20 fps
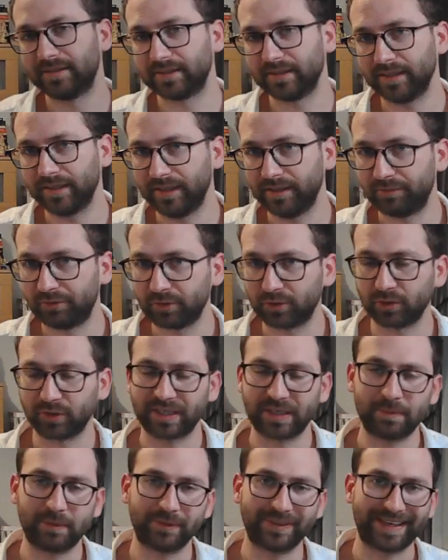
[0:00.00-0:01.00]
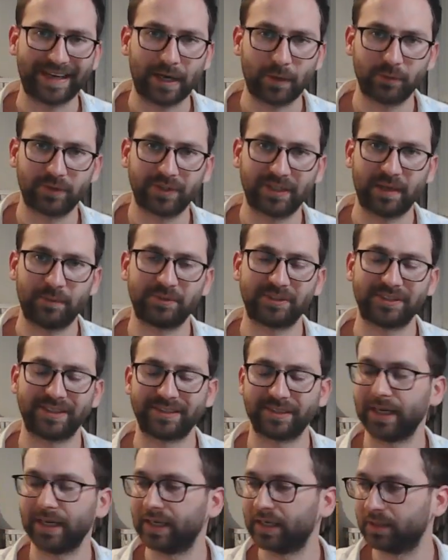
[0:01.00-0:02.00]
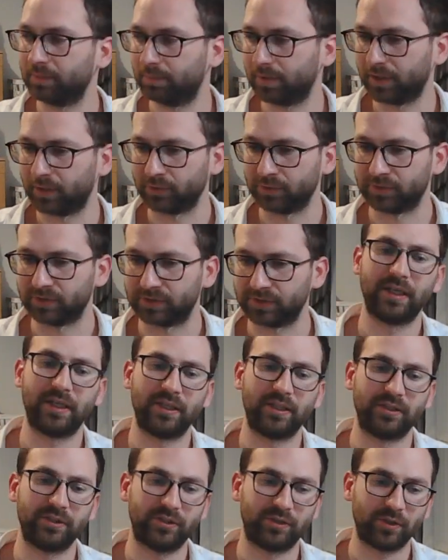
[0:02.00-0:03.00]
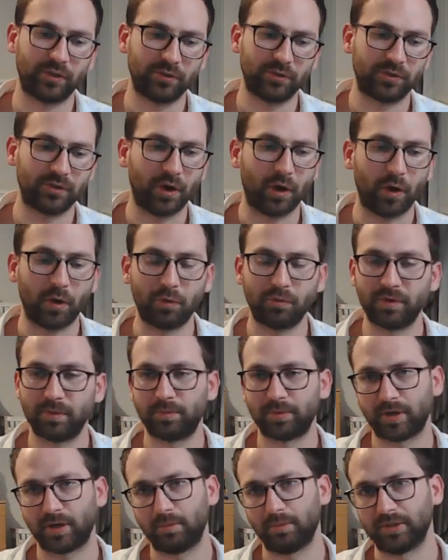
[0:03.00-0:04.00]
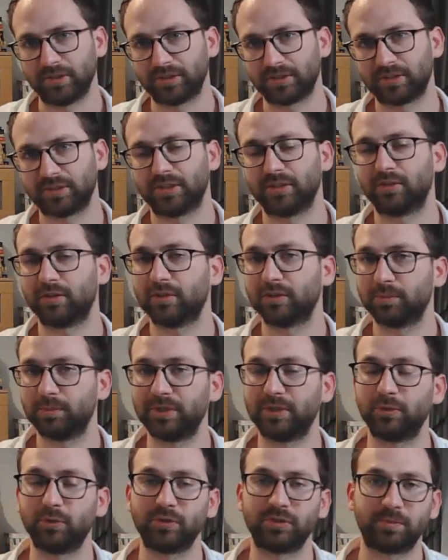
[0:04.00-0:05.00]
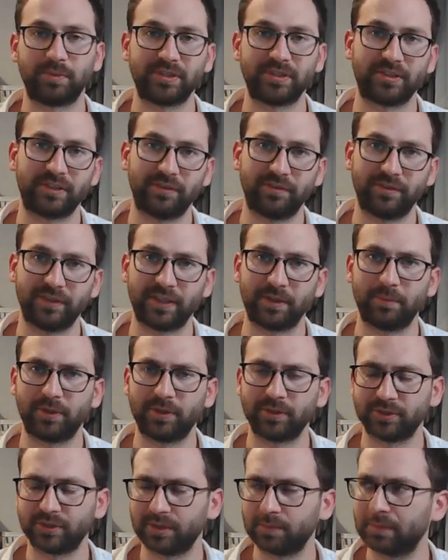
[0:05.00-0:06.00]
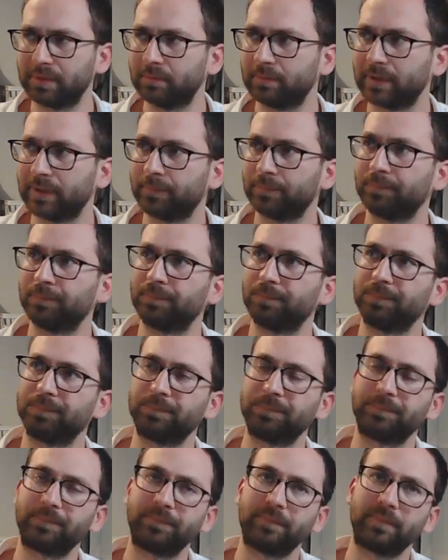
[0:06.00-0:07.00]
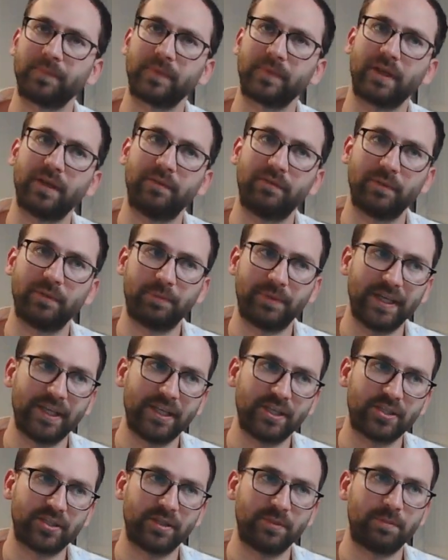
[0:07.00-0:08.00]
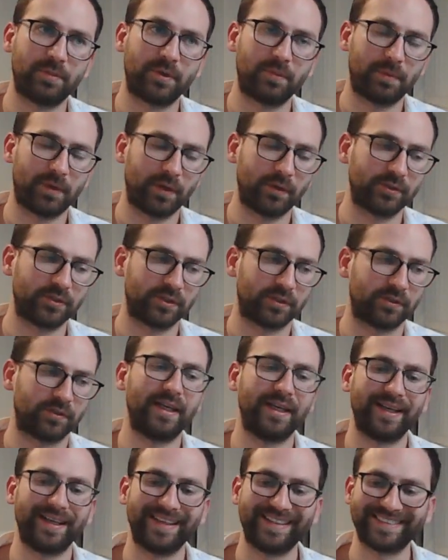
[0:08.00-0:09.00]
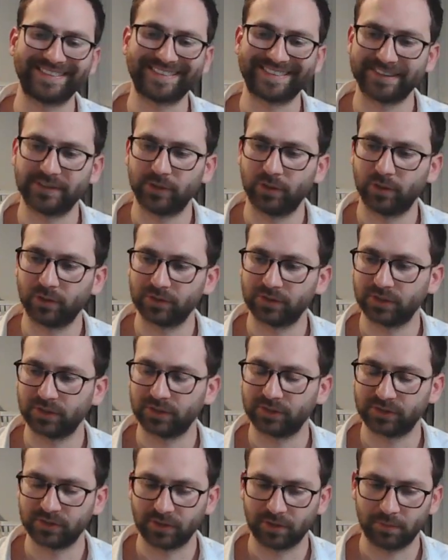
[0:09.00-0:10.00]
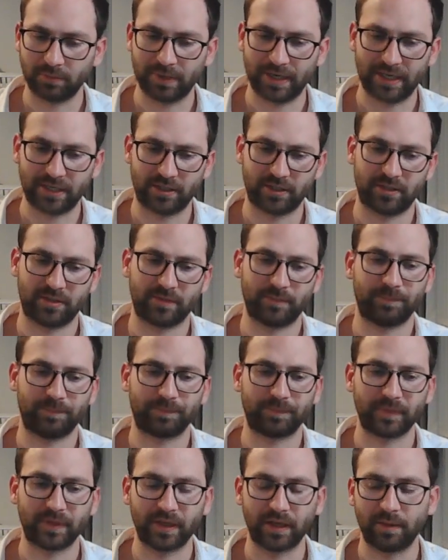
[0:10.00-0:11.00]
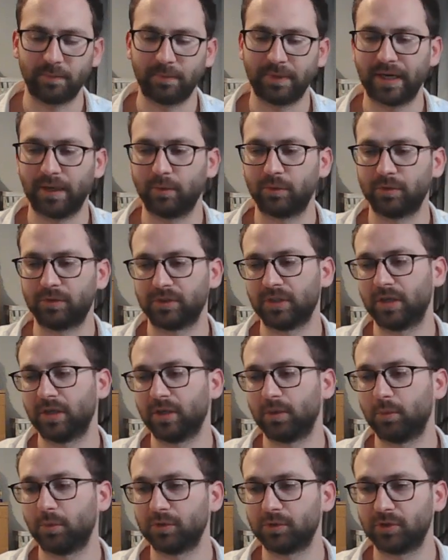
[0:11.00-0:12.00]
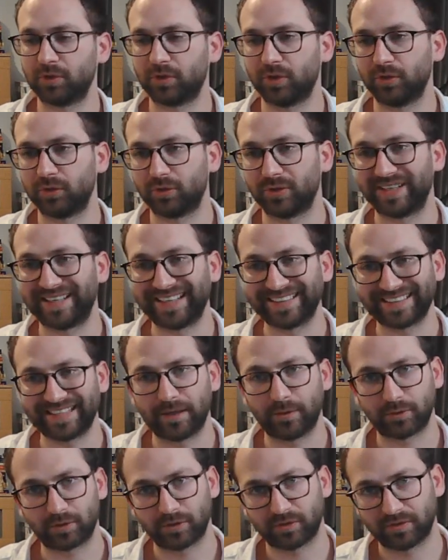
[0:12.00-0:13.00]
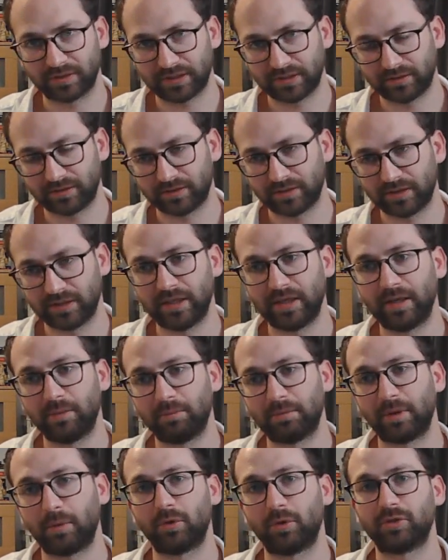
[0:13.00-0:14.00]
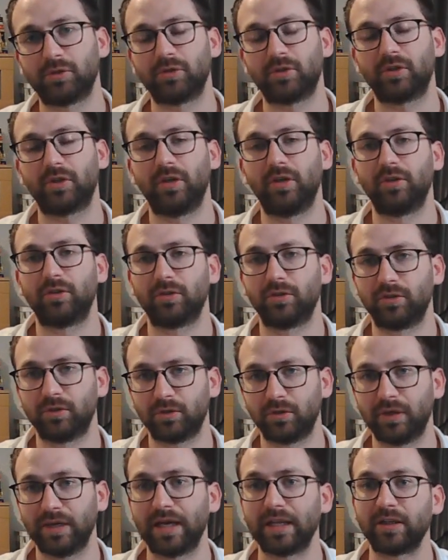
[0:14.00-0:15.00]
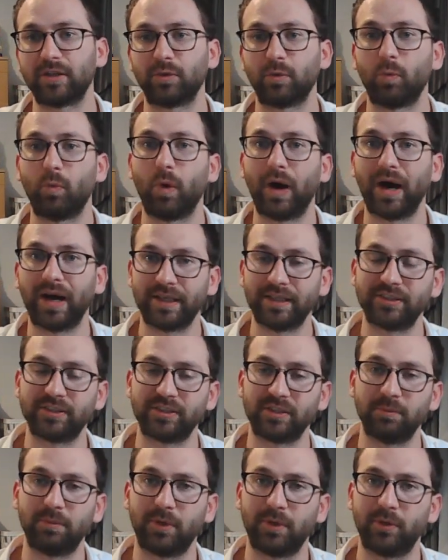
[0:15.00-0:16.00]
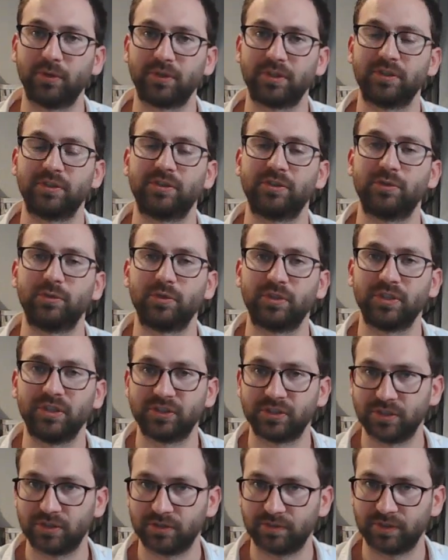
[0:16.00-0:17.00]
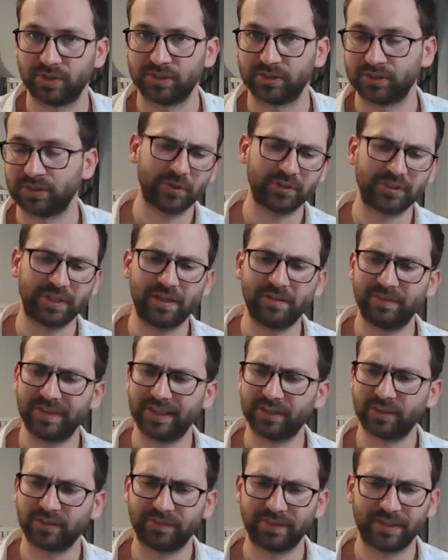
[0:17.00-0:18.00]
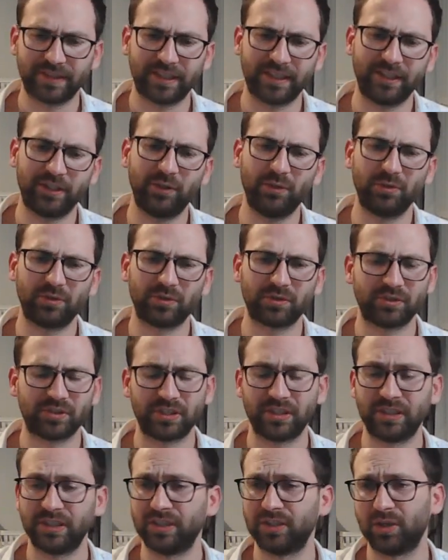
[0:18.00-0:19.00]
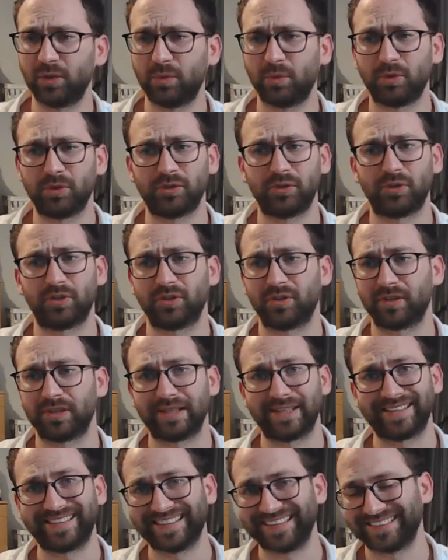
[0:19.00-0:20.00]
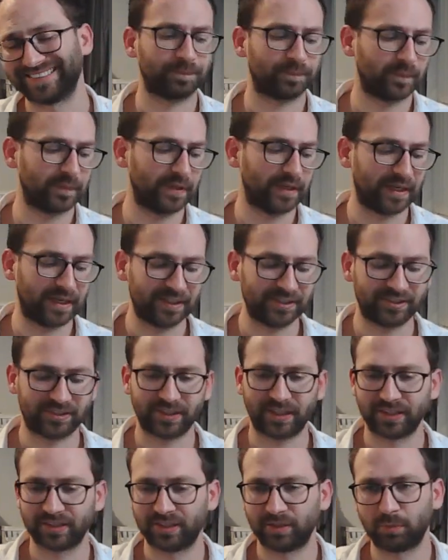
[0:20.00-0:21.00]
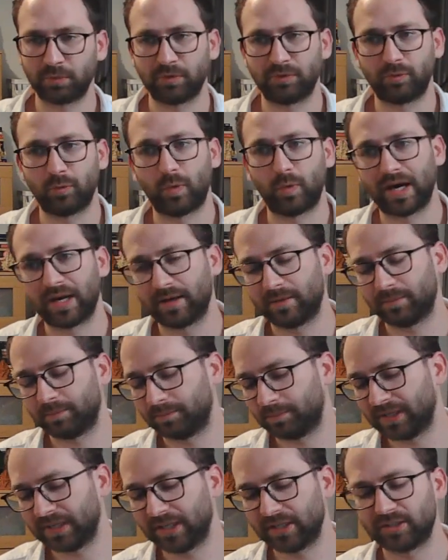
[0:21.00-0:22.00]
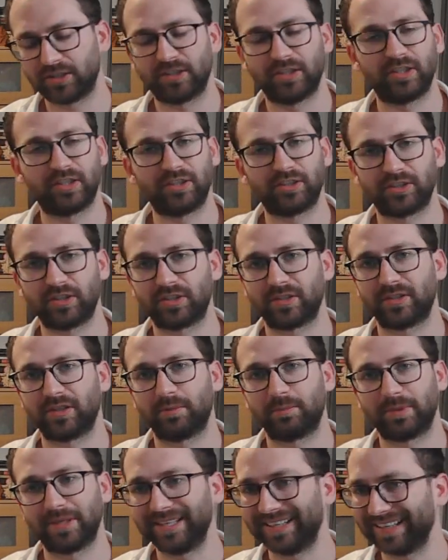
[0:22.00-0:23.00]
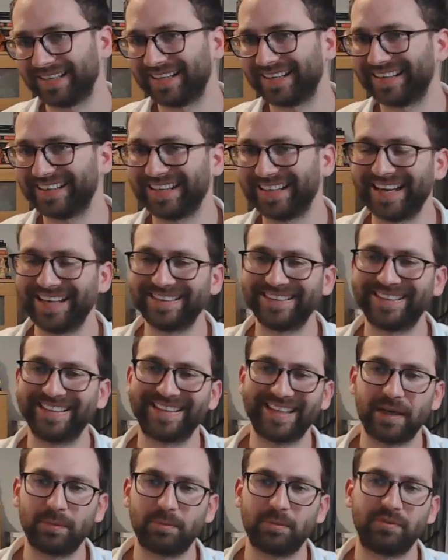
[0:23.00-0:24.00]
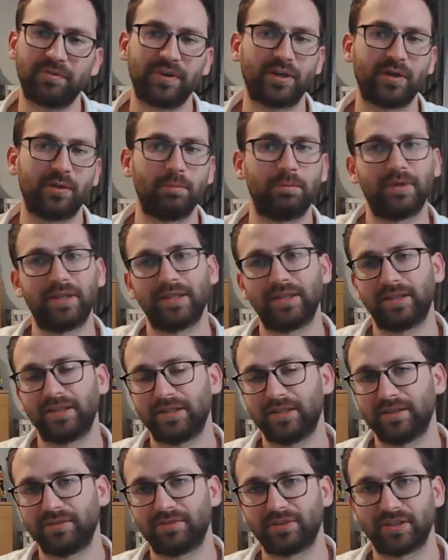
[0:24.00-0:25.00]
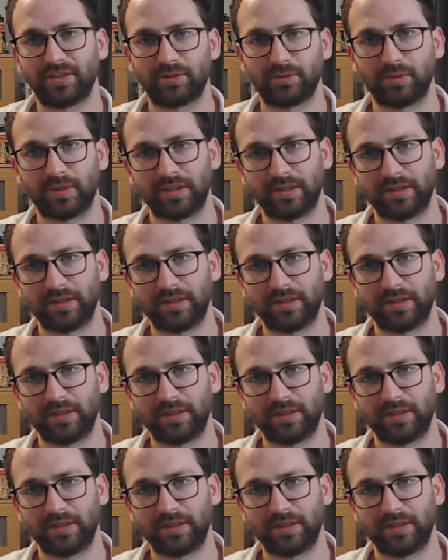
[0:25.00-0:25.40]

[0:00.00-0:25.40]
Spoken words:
if you talk about outcomes at any point, don't overpromise, don't be too specific, because remember, the PhD proposal is not so much about what you're going to get out of it, but what you're going to do and why it's important to research this. In the end of the day, you don't really know what you're going to get. I started with one PhD research topic and I ended up with a completely different one.